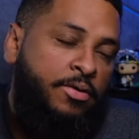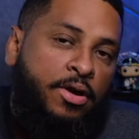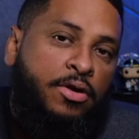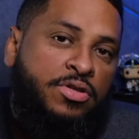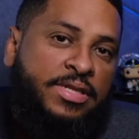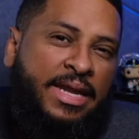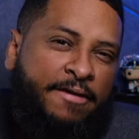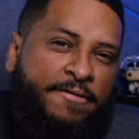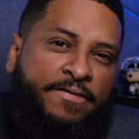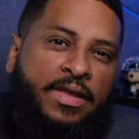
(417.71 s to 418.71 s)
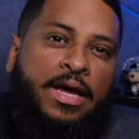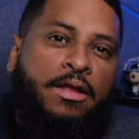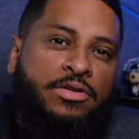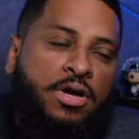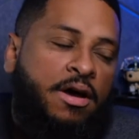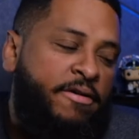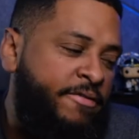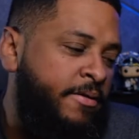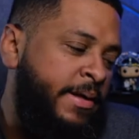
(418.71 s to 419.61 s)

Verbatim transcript: they're usually like $50 off